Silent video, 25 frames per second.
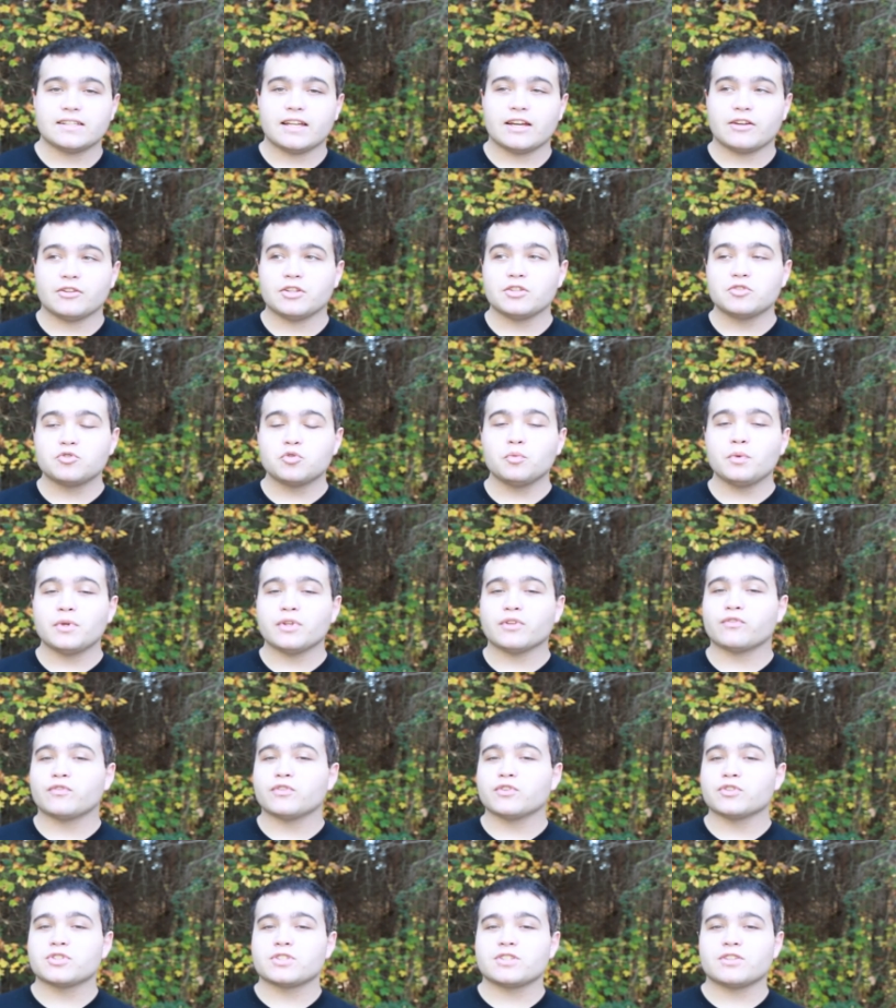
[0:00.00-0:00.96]
Now, this will be the
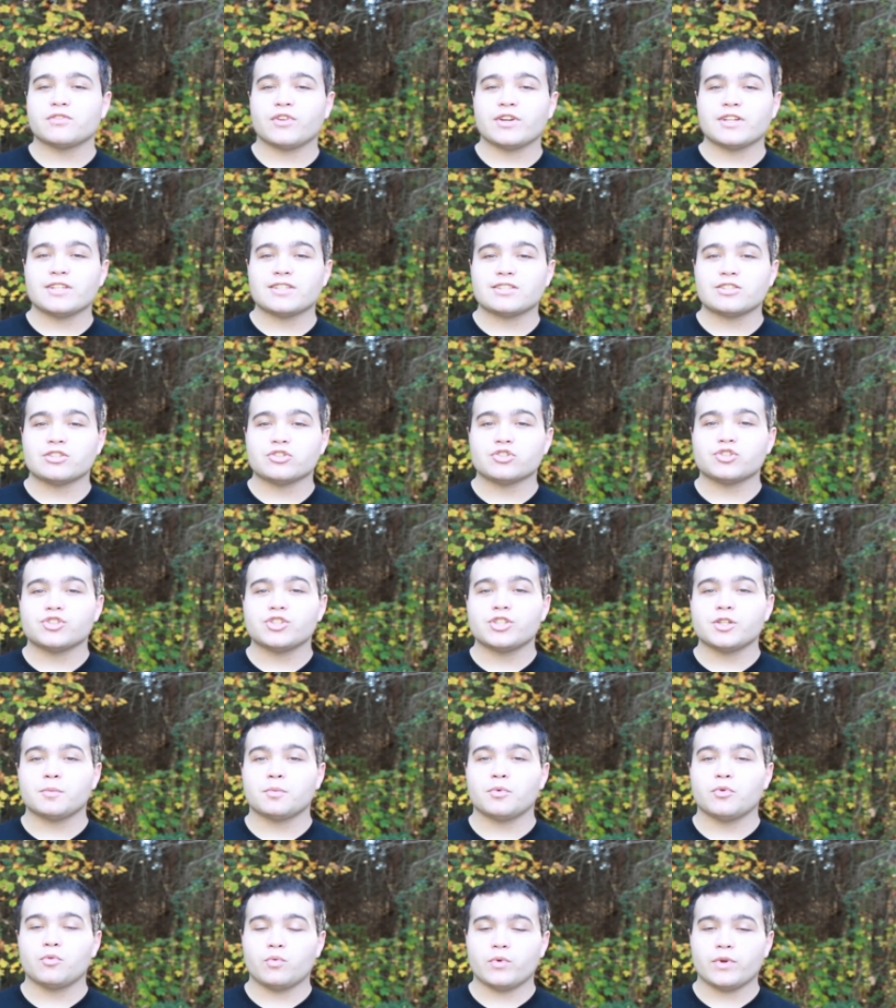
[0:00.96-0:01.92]
first device to
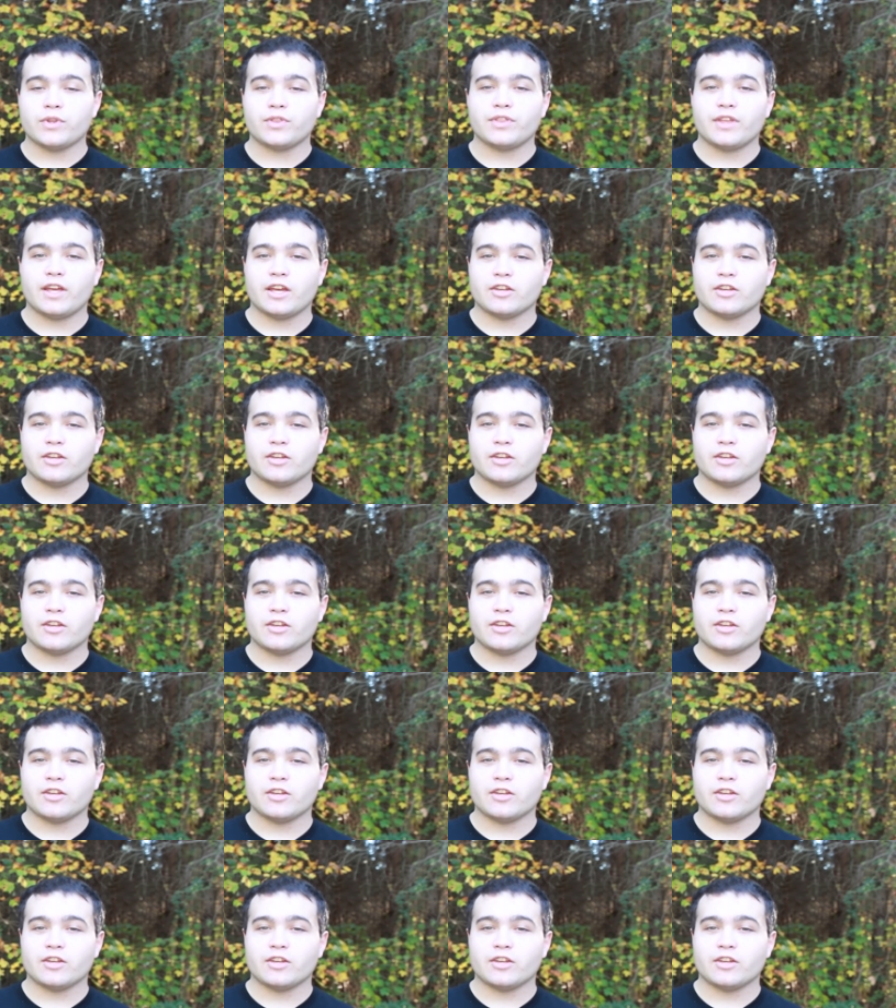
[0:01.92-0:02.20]
ship with